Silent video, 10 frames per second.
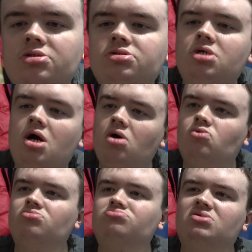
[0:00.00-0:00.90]

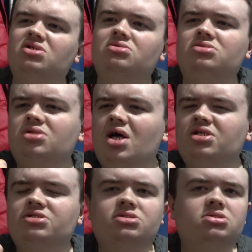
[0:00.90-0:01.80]
So it's
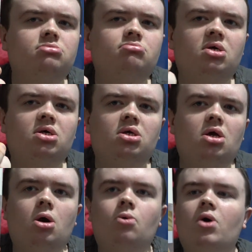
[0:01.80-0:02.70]
lasting me
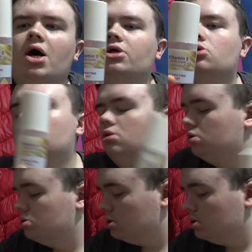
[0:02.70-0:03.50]
a while.